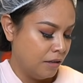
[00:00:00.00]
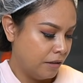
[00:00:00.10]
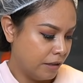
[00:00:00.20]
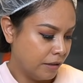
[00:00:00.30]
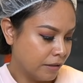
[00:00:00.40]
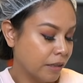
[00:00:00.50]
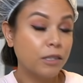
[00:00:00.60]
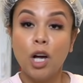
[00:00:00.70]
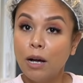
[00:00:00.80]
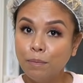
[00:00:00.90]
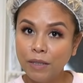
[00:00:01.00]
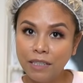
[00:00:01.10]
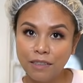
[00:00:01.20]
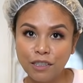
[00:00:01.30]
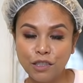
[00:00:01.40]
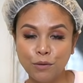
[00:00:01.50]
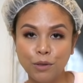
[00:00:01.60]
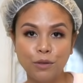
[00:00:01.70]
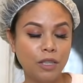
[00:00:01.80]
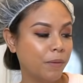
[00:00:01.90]
there's the top piece that's
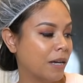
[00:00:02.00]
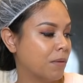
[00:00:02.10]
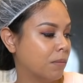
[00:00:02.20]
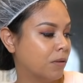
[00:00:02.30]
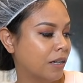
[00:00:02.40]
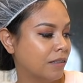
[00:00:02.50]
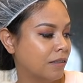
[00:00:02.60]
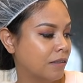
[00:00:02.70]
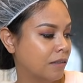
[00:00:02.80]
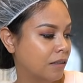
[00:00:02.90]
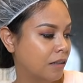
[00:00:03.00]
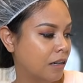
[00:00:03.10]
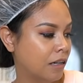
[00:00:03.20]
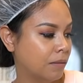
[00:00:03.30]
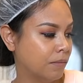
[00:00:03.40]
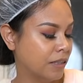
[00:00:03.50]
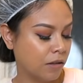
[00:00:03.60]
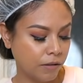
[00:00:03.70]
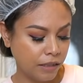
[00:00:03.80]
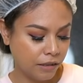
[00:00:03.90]
screwed to the bath bomb press that's
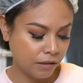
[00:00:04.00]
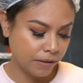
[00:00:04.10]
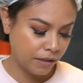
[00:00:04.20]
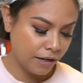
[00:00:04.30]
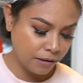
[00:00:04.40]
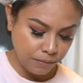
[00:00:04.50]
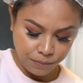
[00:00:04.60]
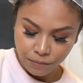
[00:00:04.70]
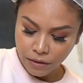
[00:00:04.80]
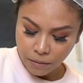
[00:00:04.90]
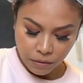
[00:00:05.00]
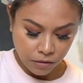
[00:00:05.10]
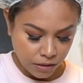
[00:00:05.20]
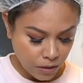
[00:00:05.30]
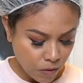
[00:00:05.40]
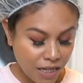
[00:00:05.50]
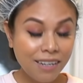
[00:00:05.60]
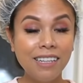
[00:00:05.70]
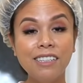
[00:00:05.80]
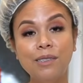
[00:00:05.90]
already in there right now. But the reason why I
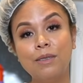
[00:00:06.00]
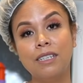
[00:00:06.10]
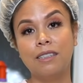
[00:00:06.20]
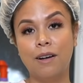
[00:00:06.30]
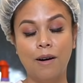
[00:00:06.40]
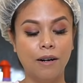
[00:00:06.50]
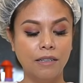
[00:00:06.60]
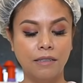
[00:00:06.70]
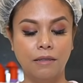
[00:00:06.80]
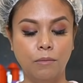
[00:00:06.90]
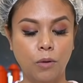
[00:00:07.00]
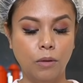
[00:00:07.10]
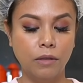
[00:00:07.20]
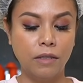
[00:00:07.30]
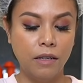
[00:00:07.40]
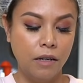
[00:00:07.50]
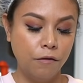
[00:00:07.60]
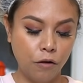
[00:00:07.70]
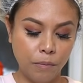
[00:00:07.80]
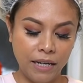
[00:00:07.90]
like using the heart mold
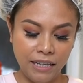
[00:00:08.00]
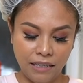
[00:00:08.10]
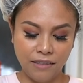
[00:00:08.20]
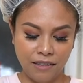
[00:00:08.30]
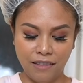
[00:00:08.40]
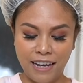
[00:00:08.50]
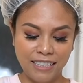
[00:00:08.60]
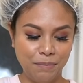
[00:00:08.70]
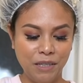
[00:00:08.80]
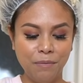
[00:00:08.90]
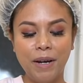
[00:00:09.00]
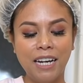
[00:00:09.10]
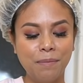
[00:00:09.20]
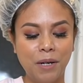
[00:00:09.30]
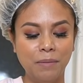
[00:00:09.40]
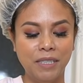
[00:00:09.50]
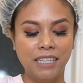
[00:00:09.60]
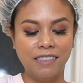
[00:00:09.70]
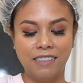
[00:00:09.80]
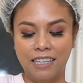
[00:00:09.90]
for the last bit of bath bomb
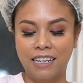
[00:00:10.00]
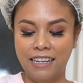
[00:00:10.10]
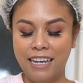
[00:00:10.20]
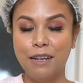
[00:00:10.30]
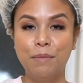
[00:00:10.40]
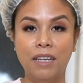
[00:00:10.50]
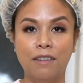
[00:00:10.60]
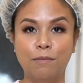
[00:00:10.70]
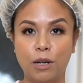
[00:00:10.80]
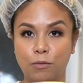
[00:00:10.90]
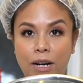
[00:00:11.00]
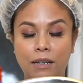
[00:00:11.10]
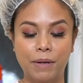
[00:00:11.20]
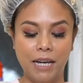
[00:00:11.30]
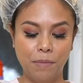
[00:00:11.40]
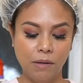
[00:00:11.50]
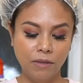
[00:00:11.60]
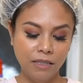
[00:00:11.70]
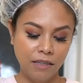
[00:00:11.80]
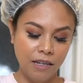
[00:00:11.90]
dust that I can't make a round bath bomb
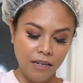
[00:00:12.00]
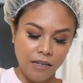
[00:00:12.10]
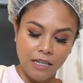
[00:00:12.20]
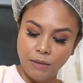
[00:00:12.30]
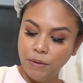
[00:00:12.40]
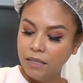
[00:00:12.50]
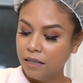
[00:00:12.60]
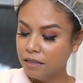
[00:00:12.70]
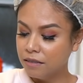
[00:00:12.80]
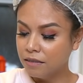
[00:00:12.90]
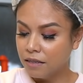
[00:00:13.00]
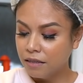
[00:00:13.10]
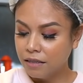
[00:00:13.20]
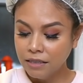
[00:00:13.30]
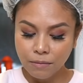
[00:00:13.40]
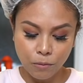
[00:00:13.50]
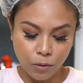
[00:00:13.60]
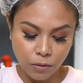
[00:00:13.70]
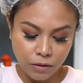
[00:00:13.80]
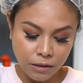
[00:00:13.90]
with is because this
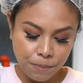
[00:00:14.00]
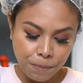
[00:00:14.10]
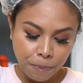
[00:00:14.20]
mold